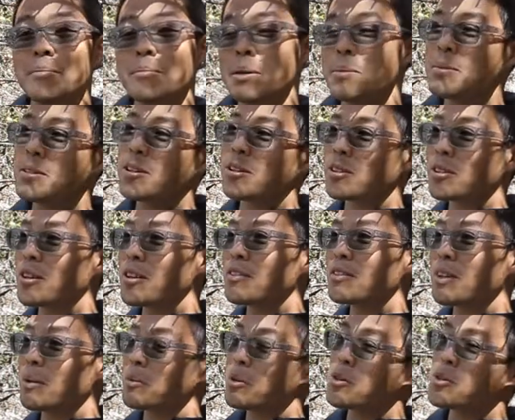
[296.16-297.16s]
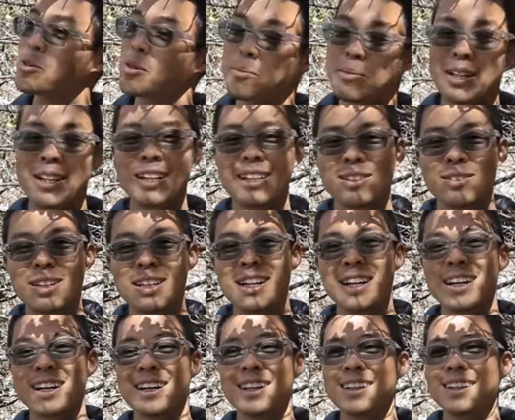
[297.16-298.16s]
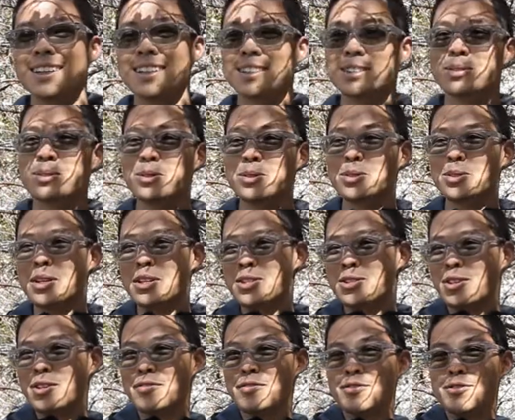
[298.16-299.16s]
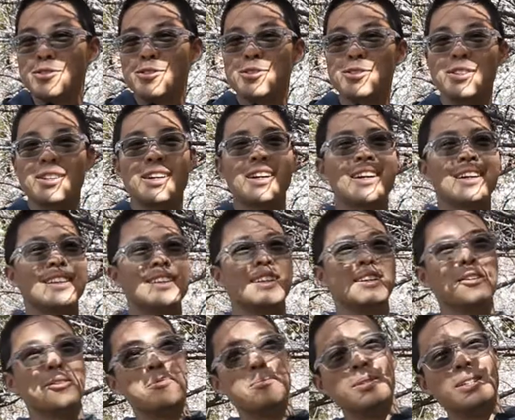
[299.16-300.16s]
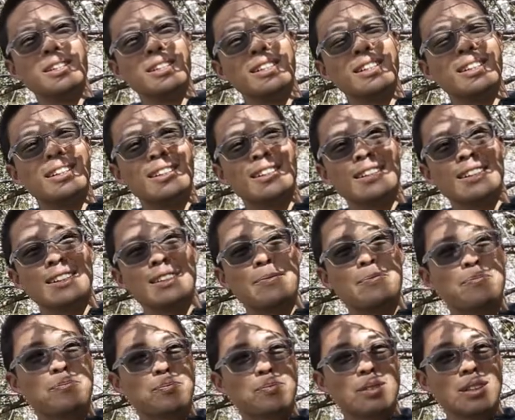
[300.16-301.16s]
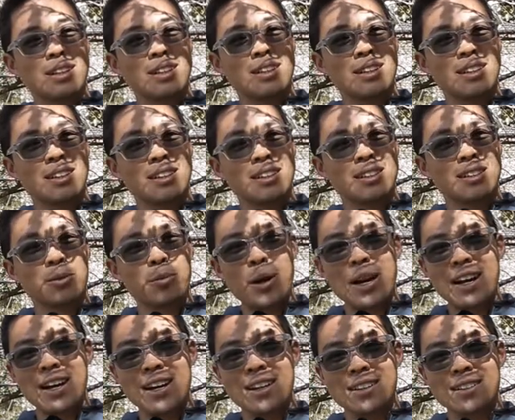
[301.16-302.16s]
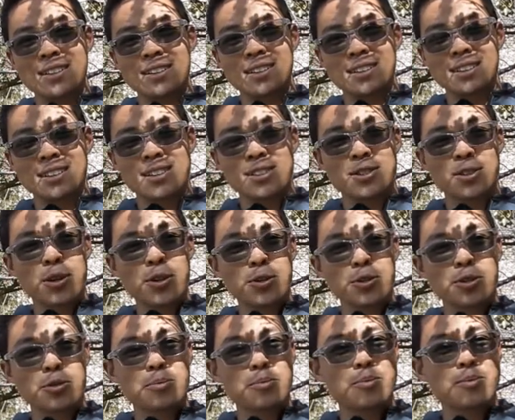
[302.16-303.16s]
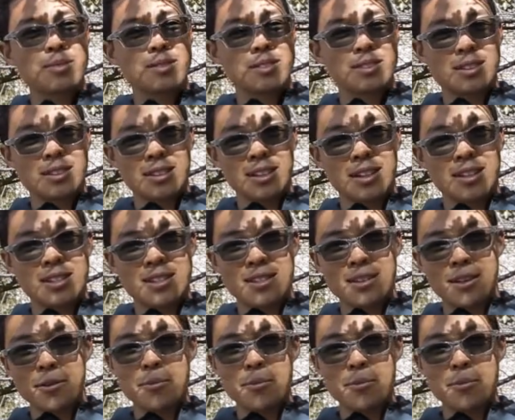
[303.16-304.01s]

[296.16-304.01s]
maybe not coffee, I'm not sure. But anyway, uh, to, to enjoy food, there will be uh, uh, the, where the storeroom that's now